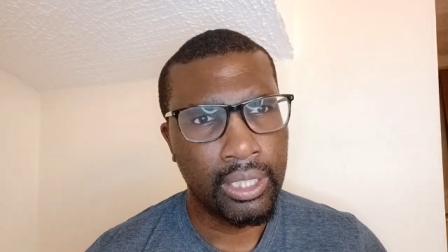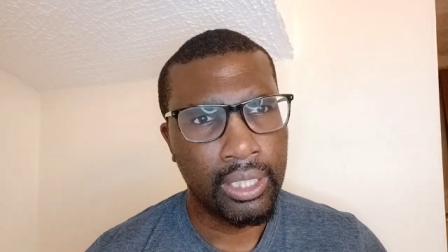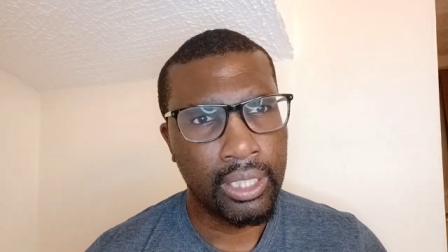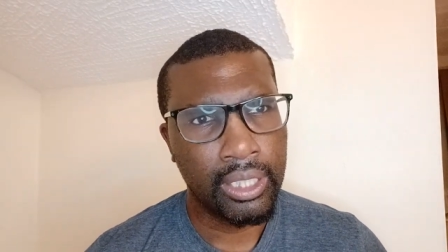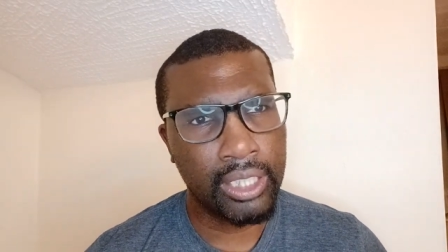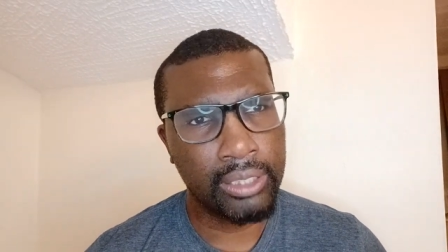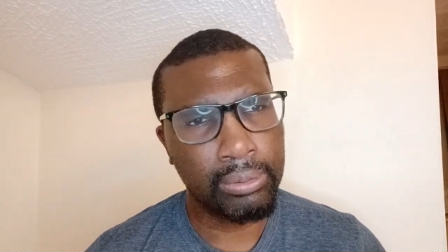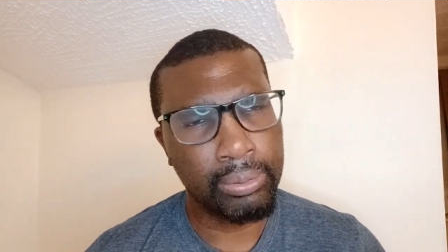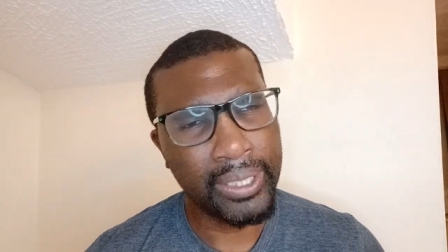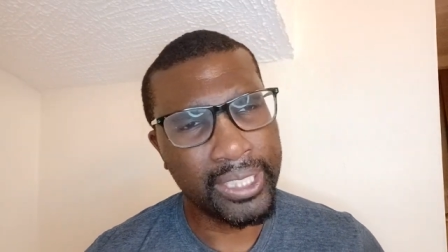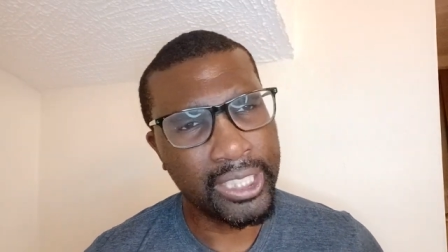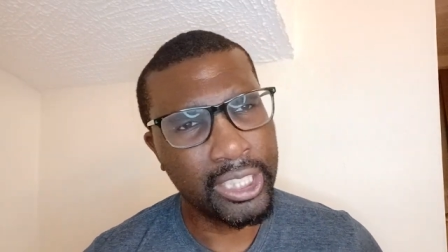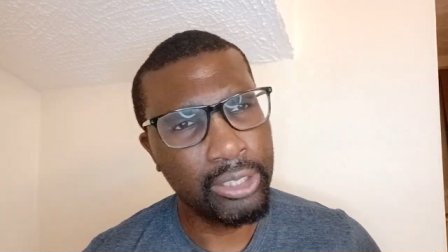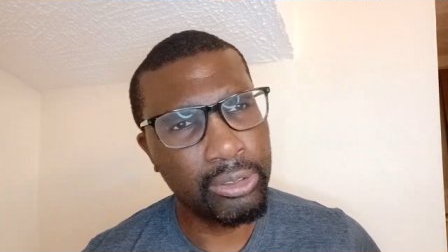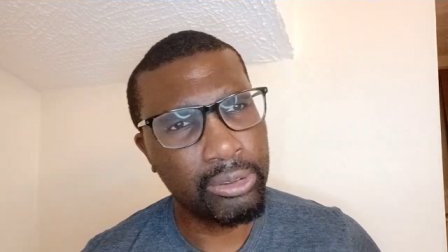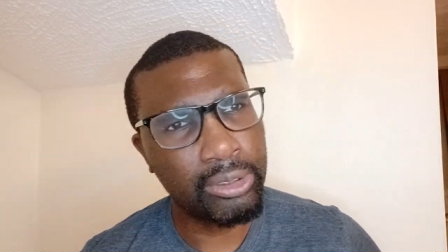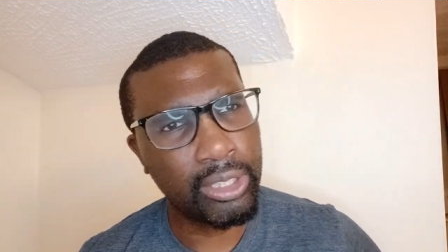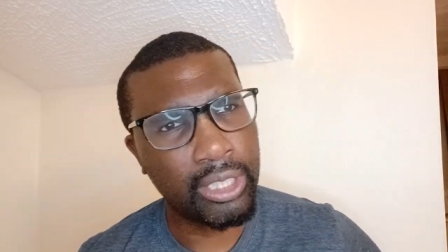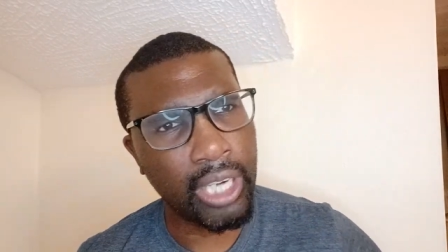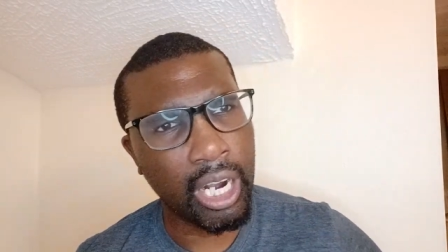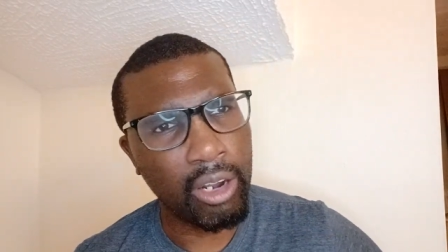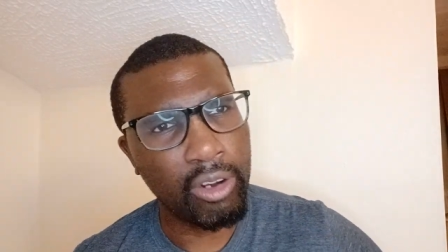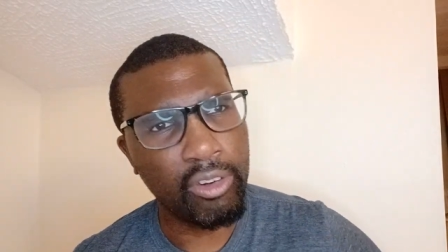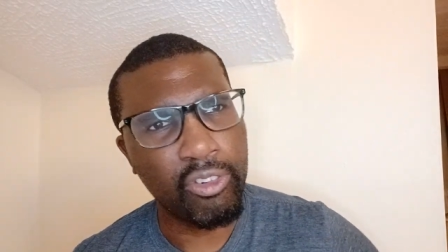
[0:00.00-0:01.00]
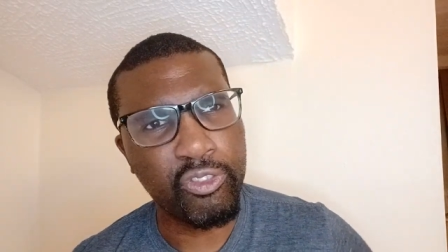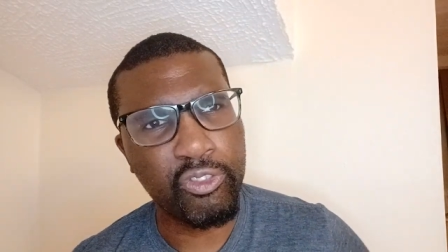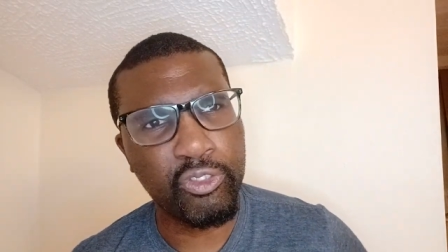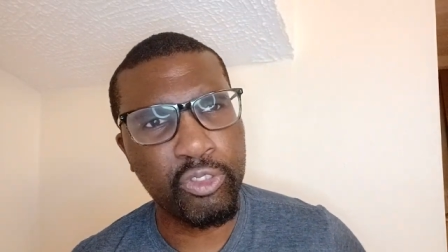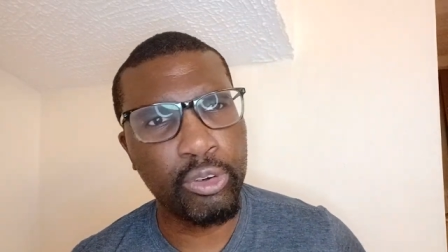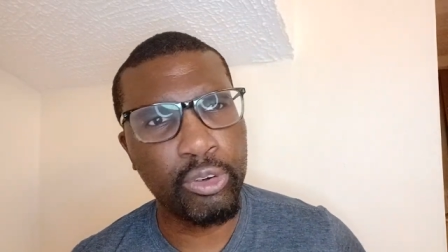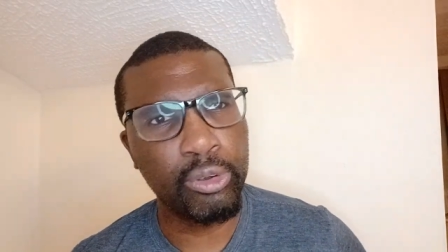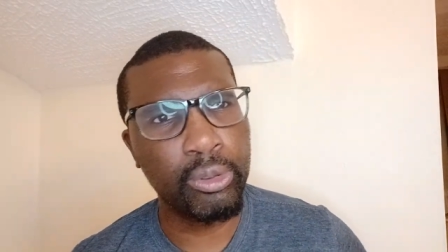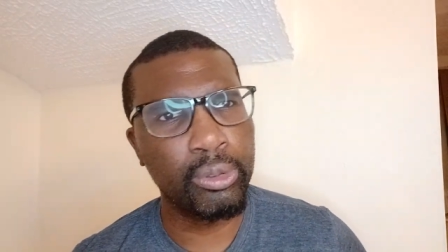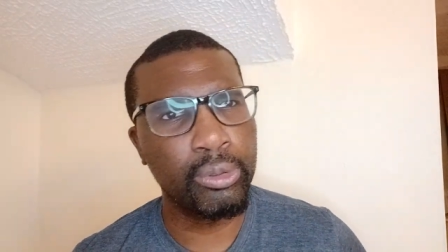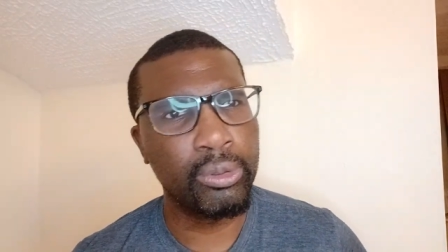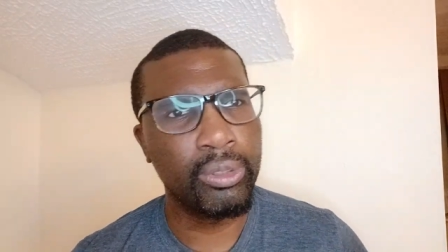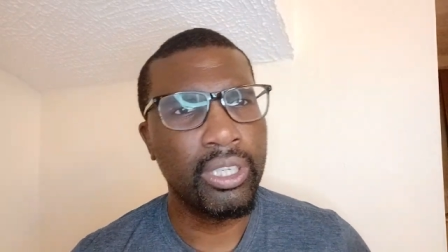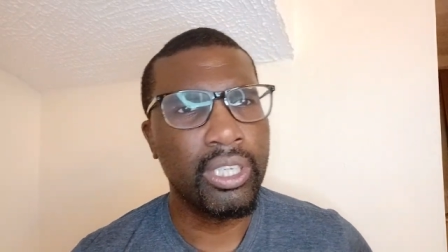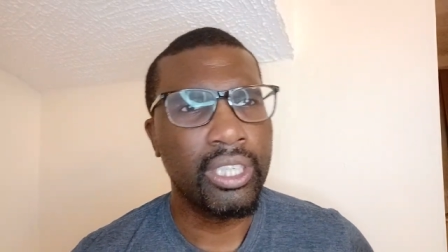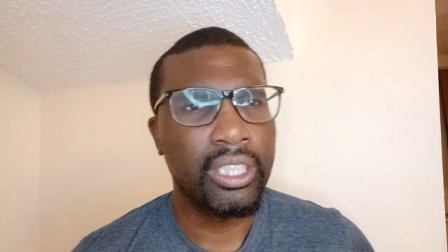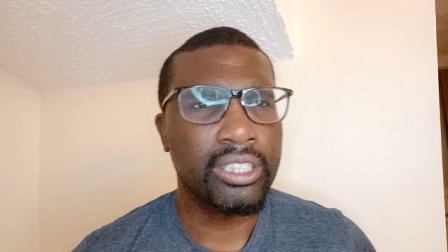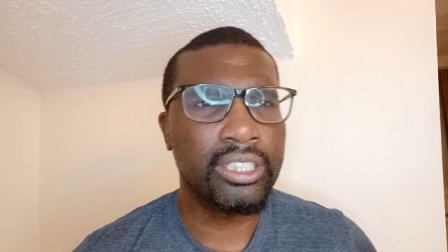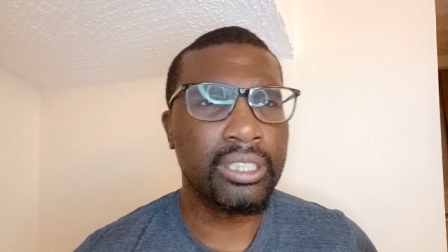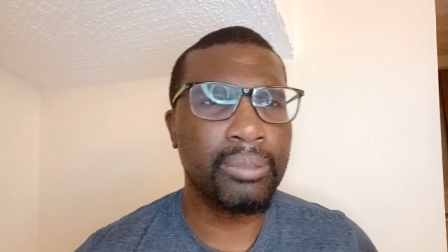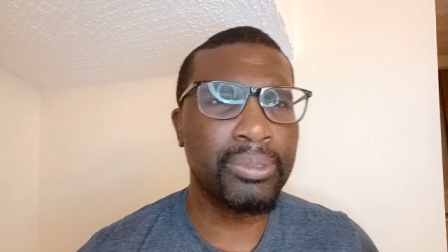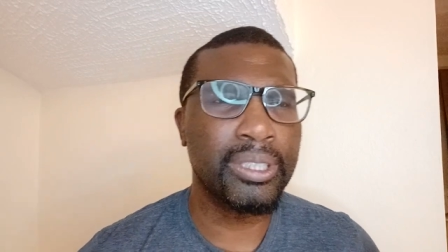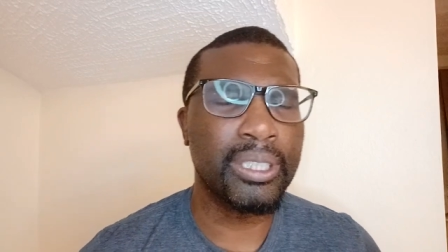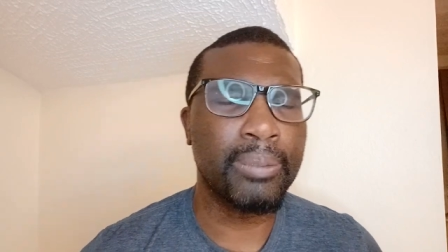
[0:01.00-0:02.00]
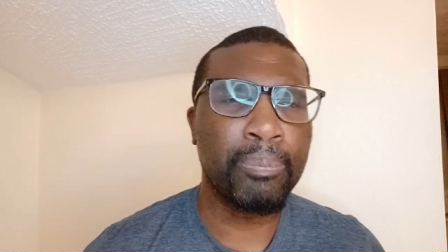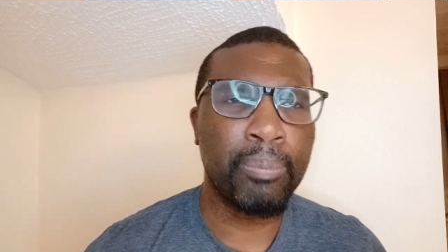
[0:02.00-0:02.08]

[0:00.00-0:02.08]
Because when you go through some of the